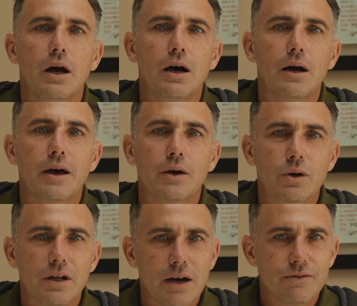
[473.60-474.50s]
And
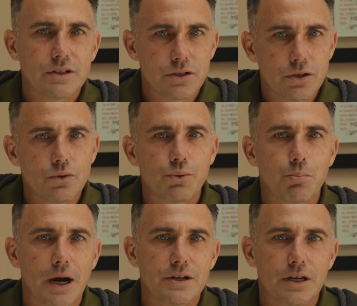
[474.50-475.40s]
we're going to have this new
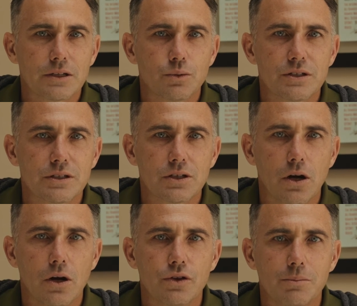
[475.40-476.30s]
project which is
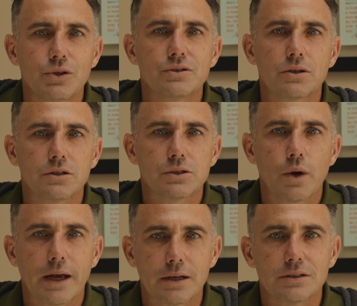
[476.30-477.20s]
called the Musical
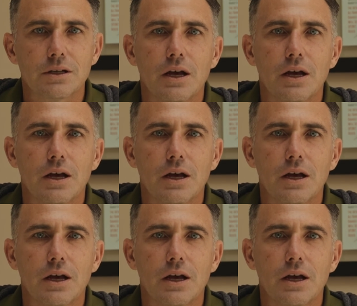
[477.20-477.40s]
Swings.